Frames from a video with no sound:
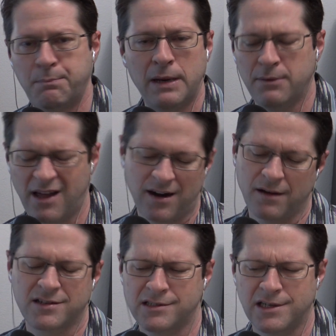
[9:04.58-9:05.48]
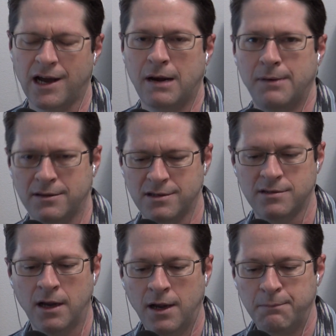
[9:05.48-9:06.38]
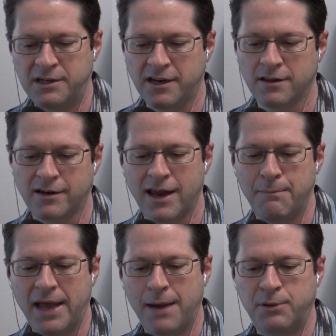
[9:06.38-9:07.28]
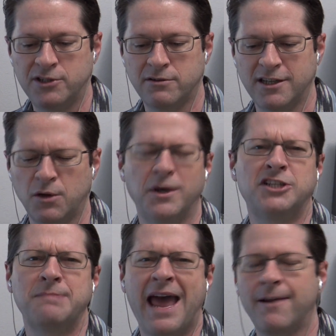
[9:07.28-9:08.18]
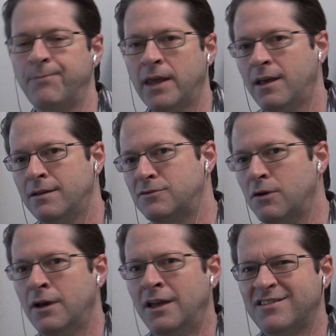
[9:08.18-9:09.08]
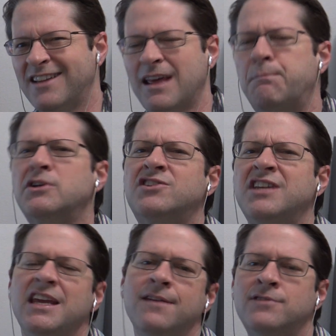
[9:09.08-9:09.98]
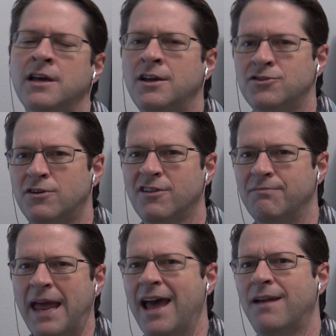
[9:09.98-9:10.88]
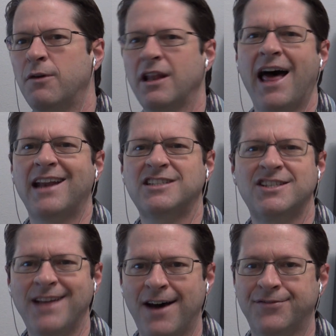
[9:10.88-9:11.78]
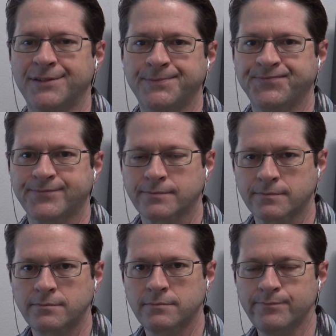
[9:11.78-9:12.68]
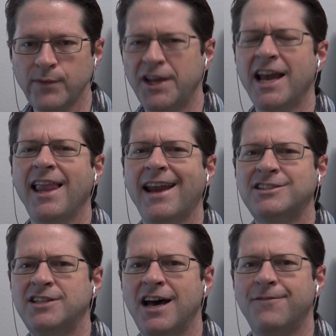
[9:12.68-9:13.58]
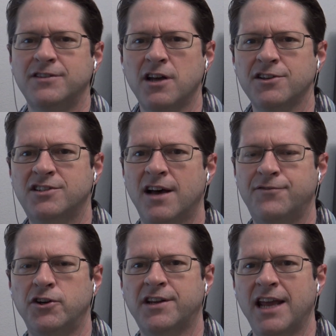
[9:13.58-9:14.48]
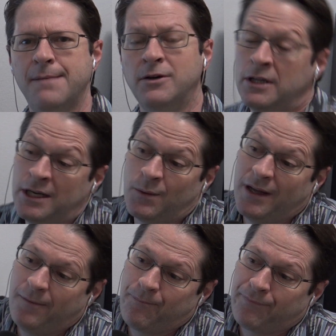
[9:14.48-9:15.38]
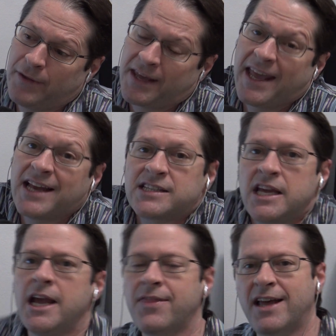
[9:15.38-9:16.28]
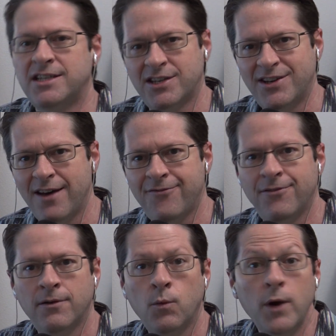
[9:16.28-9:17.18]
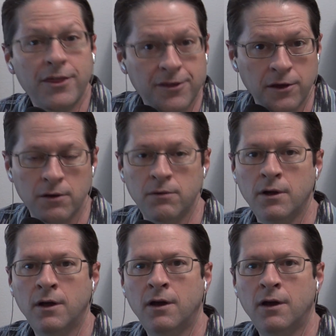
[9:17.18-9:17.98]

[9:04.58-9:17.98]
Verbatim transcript: of people. I don't know, because they're talking about this particular kind of bad person, right? The rich man. So he's got that perceived sort of man with a lot of stuff. You got a lot of stuff. It's all stuffed to your camel. Well, you can't take that stuff with you